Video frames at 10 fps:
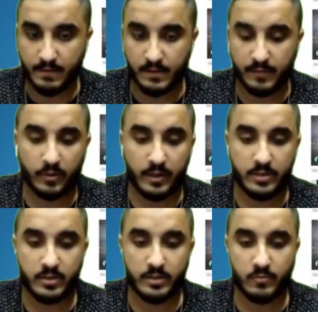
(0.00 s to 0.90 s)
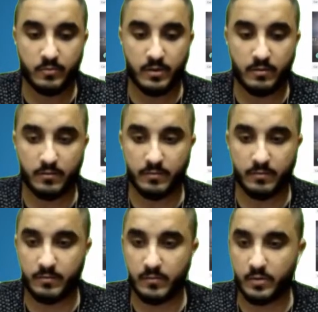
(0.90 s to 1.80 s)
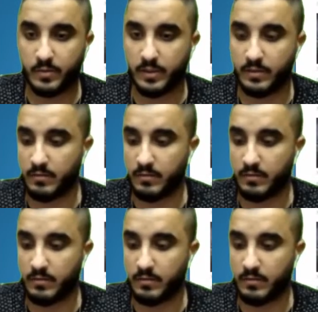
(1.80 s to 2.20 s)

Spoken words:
Same location as well. Sweet.